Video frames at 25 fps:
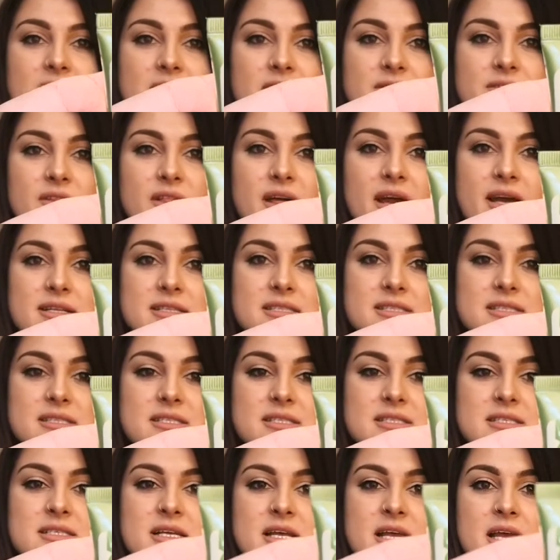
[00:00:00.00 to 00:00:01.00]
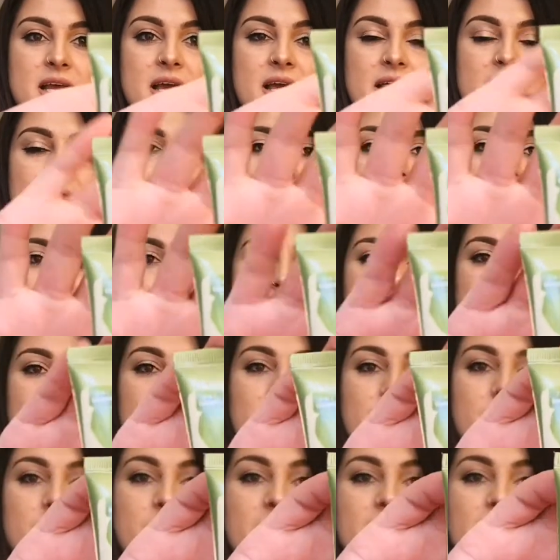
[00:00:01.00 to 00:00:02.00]
So that's the thing that
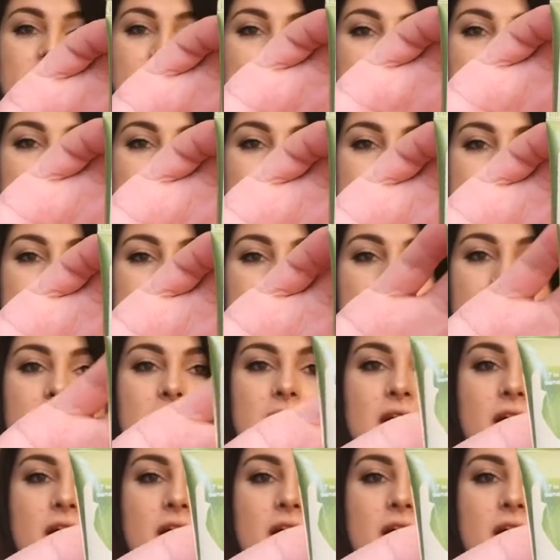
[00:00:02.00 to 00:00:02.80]
I really, really